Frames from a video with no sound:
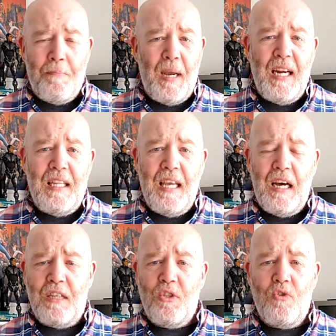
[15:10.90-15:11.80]
Pain in the
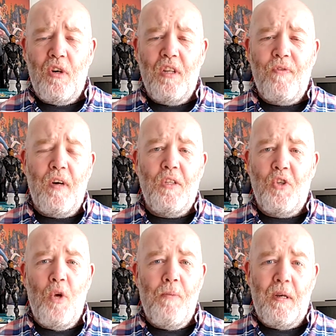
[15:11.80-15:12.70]
ass. Trying to fight
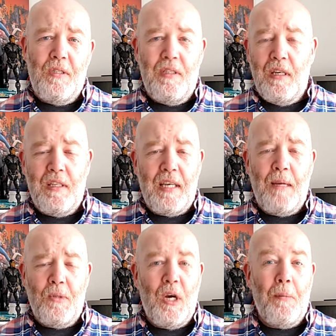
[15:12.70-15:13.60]
two bosses at the
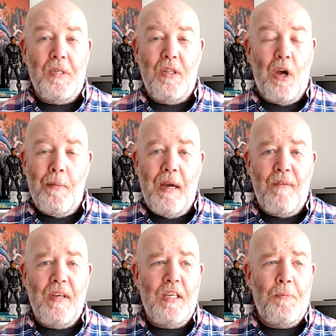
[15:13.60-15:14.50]
same time is a nightmare. I
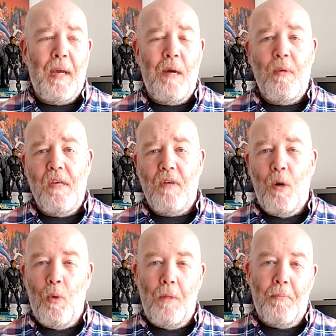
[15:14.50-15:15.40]
think it's better when you've
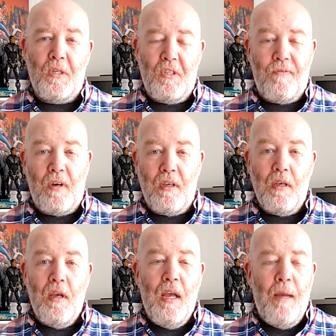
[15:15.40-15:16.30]
got one boss to fight
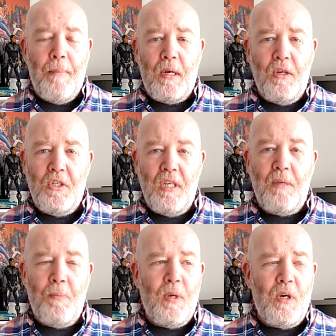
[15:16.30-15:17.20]
because
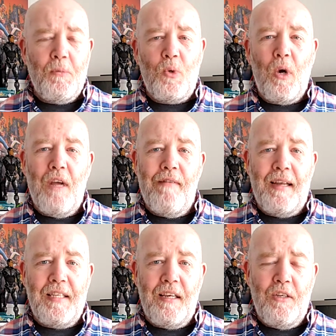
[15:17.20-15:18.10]
it becomes quite
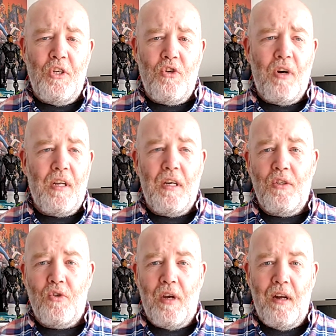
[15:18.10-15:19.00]
erratic because you're trying to
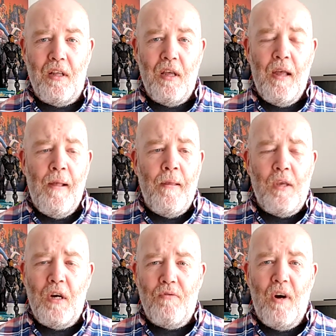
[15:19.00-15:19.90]
concentrate. Like,
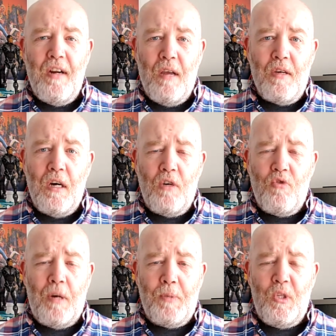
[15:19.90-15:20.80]
you've got Rhino, you've got to
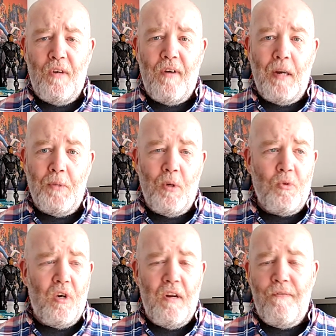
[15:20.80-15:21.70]
drop stuff on him. So I'm
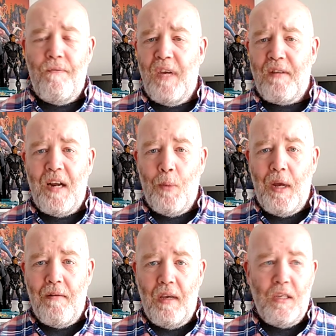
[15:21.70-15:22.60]
trying to figure out
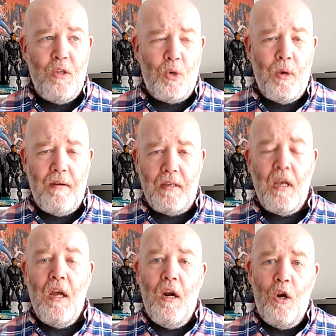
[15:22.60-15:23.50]
where he is, look where he is,
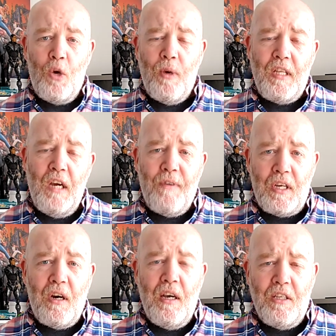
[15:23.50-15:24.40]
look where the other
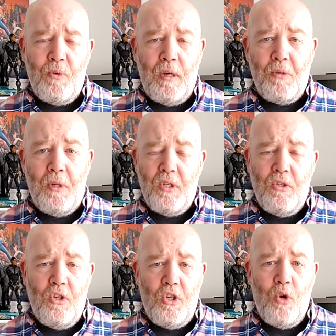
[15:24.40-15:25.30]
guy is as well so he
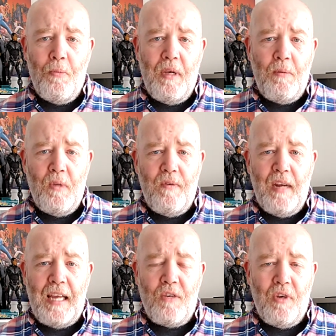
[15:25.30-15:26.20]
doesn't shoot me with
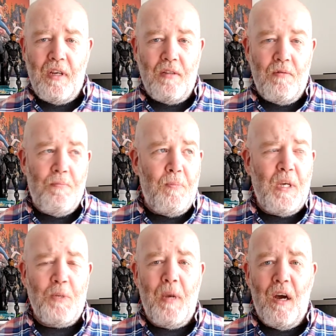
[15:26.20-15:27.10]
electric and
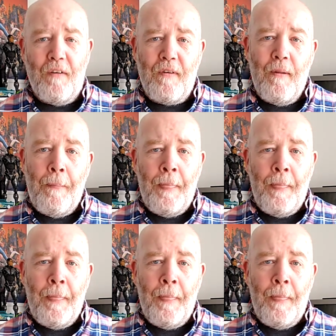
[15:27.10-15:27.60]
piss me off.